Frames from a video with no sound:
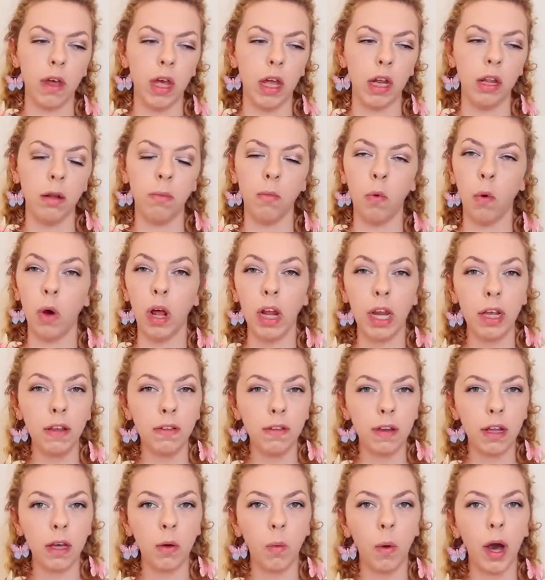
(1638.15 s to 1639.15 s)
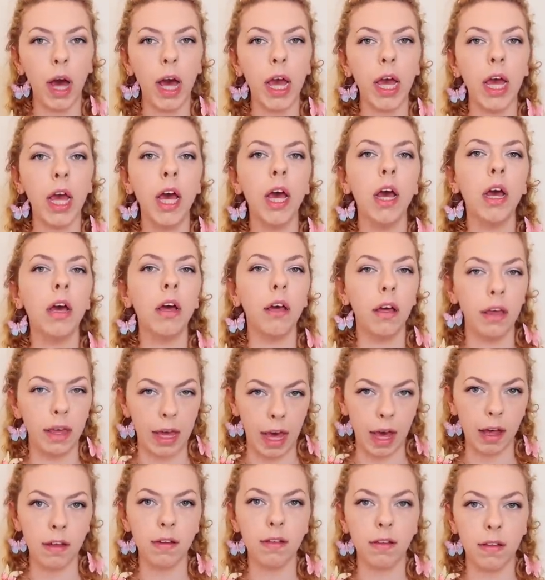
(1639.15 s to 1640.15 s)
in the more holistic way,
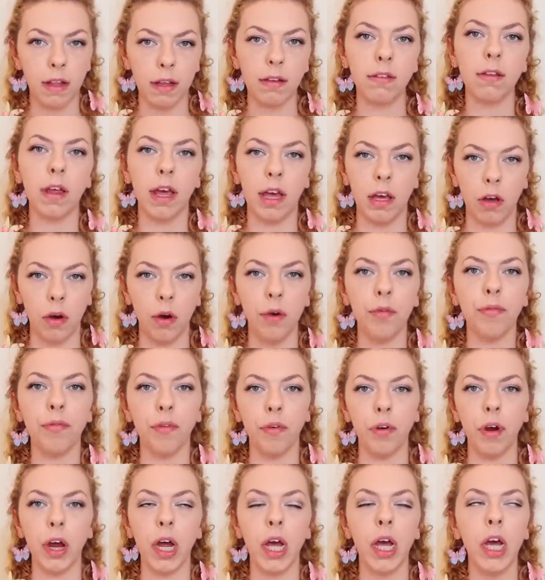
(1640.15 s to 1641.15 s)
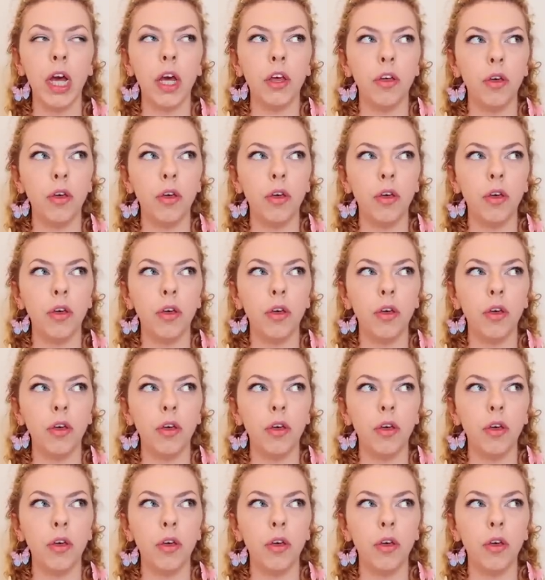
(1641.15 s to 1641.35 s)
yes, they're saying go for it.